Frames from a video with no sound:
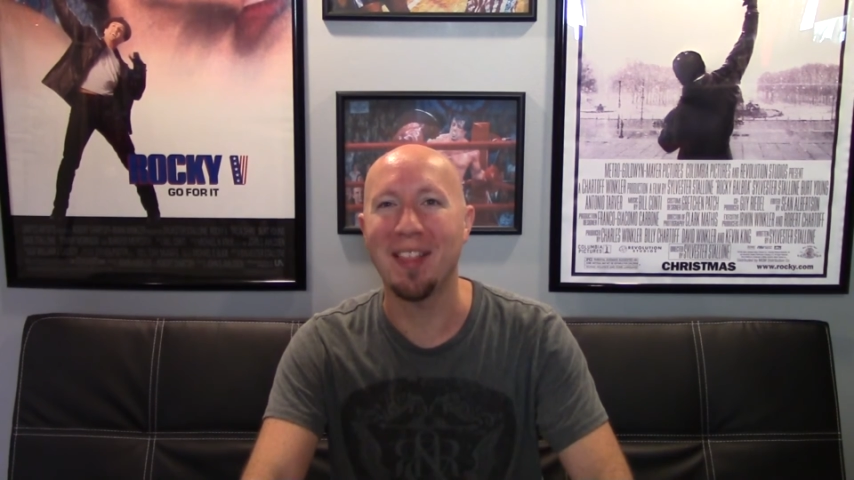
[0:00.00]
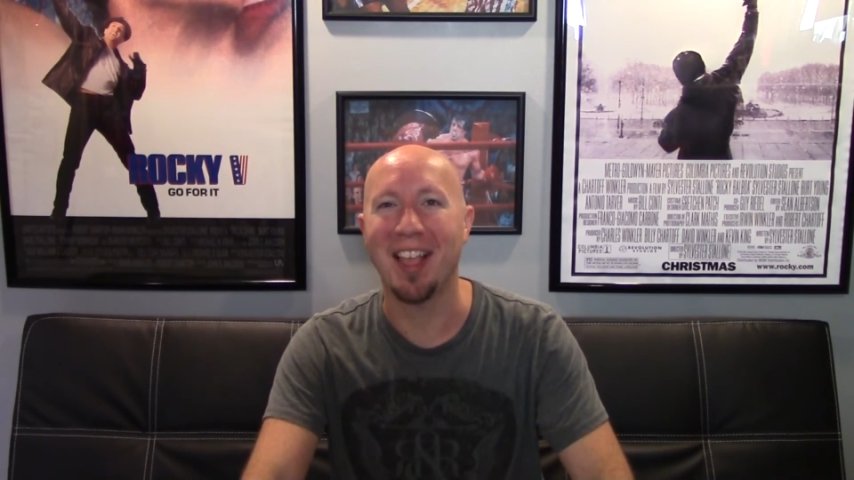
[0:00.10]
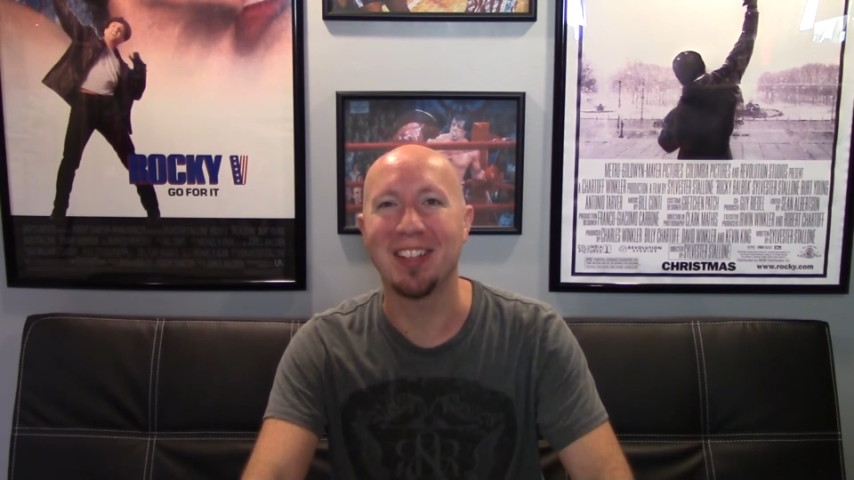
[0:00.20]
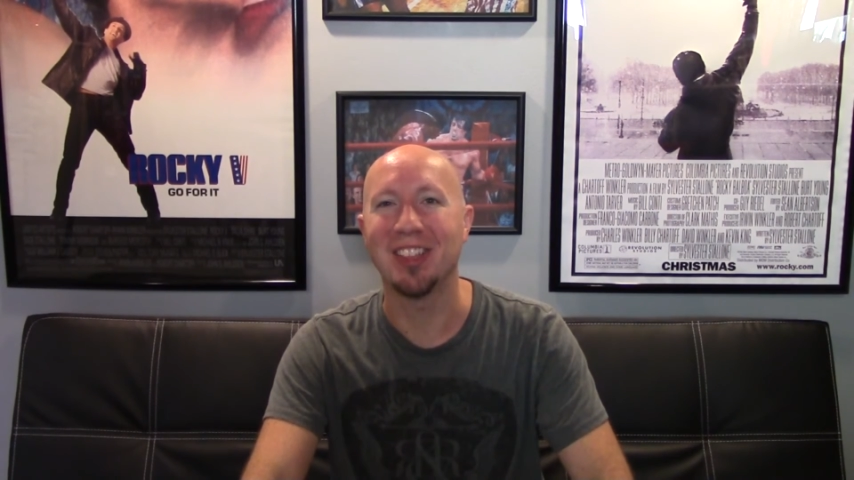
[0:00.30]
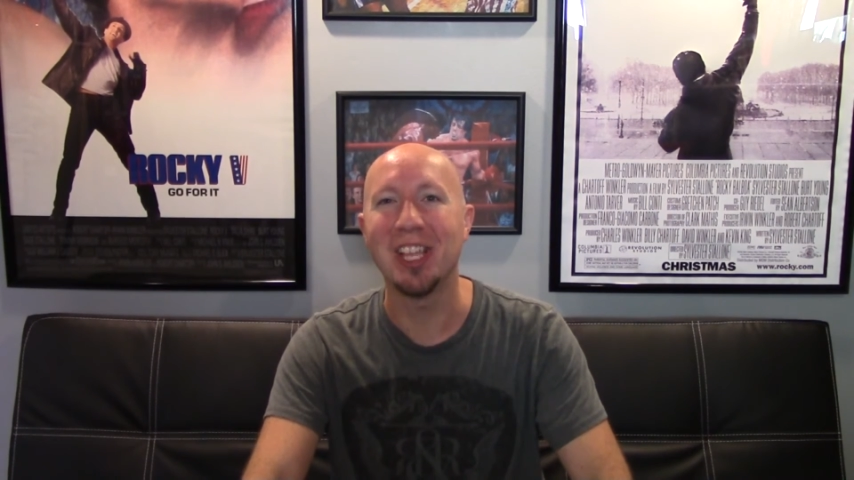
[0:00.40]
he
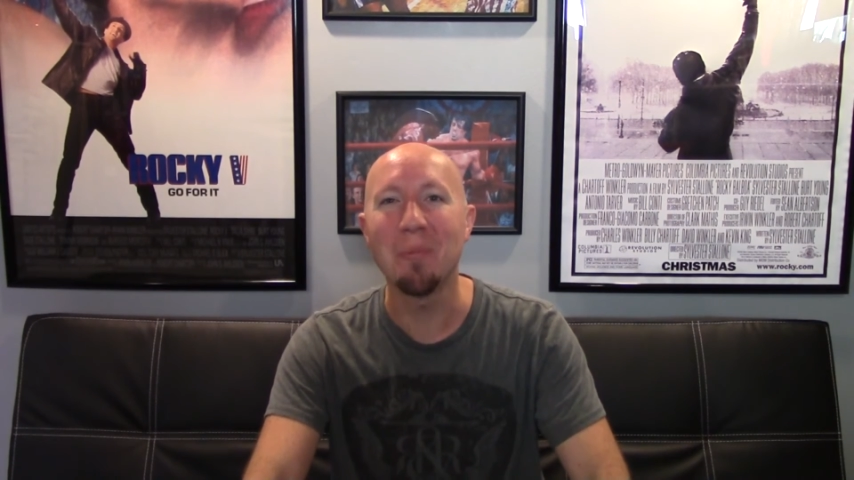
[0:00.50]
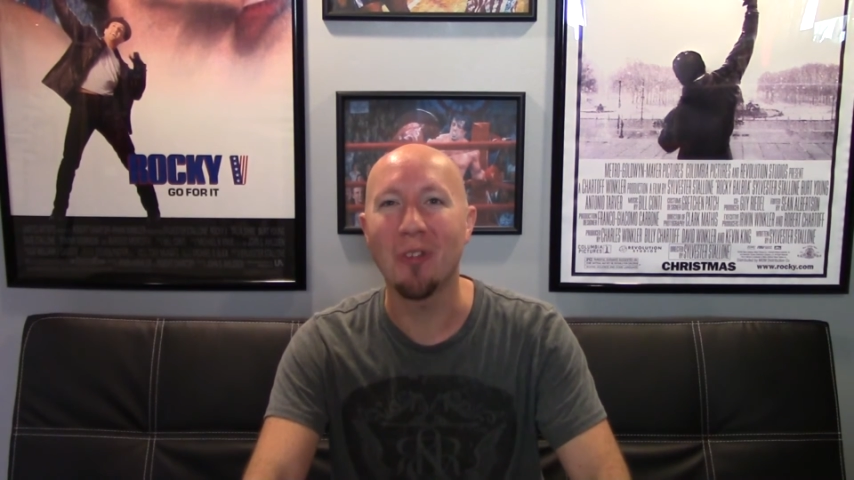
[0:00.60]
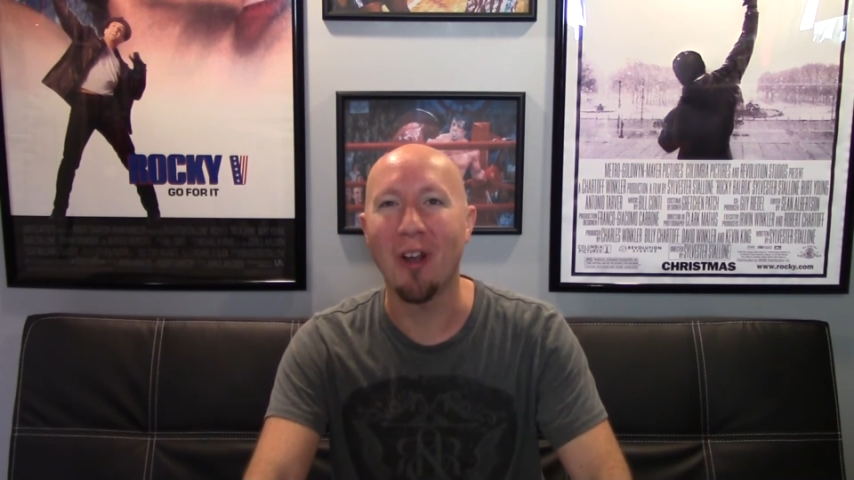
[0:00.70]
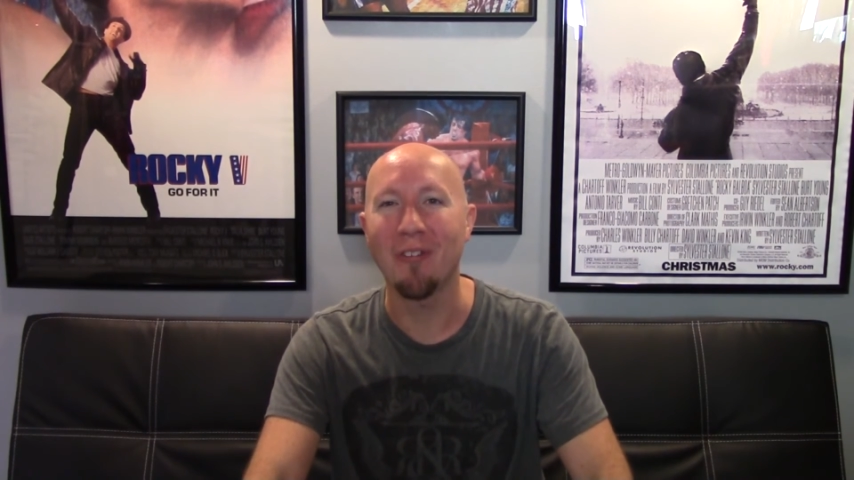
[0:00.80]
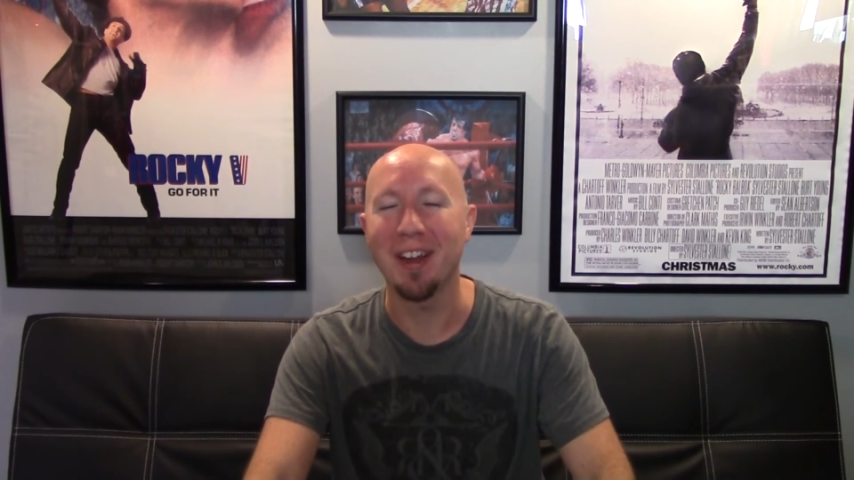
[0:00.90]
like leaps
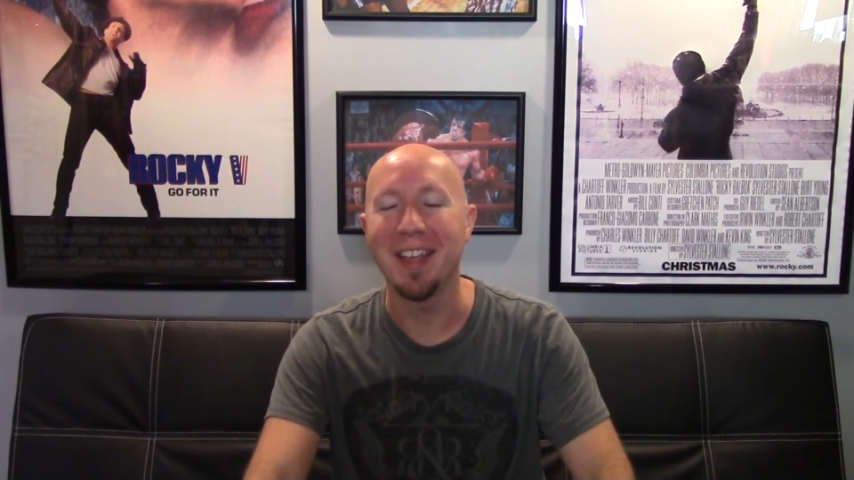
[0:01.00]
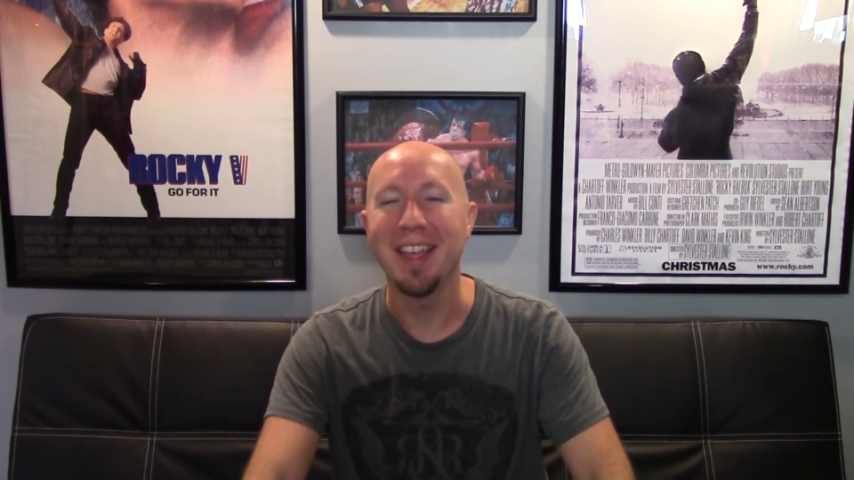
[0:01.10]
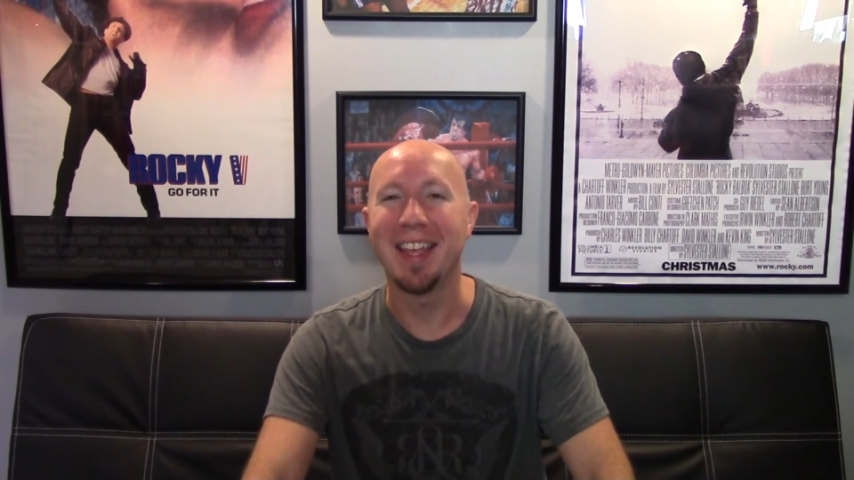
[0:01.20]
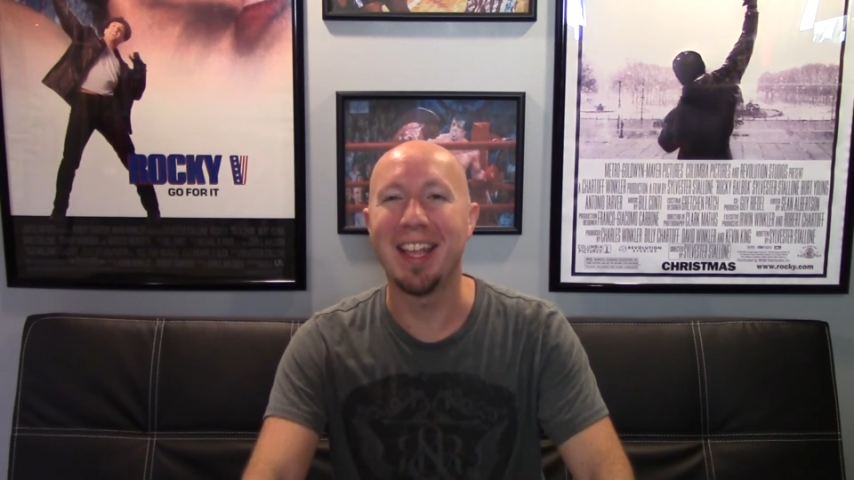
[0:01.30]
over it.